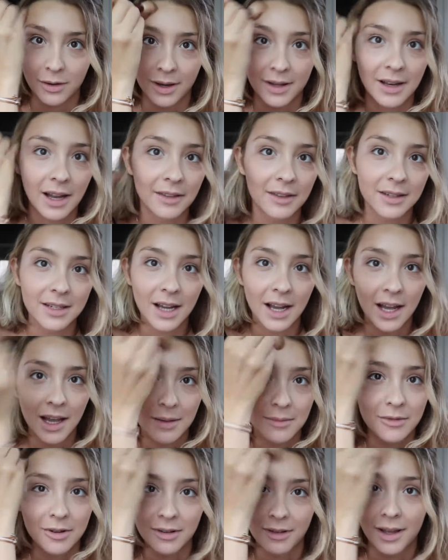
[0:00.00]
And at the
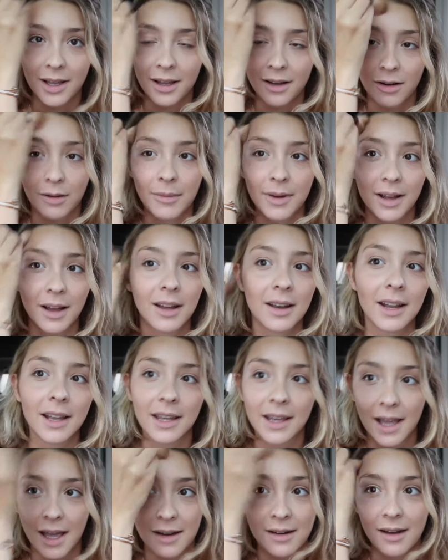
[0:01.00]
time you're like, oh my god, I
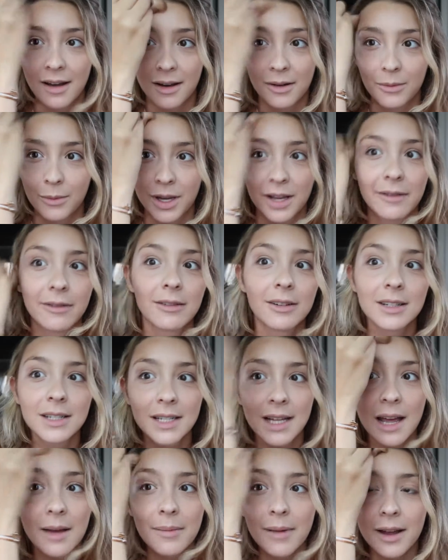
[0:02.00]
cannot wait for it
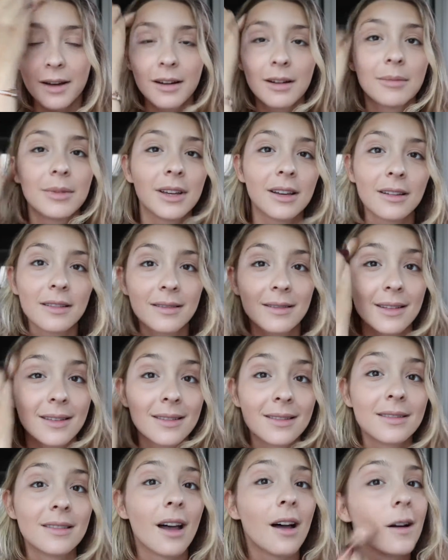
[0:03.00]
to get better because
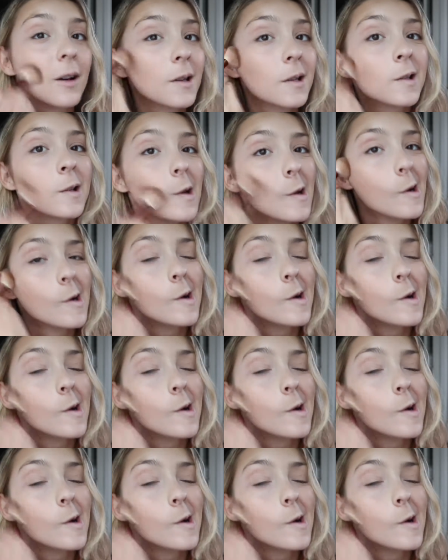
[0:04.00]
this sucks.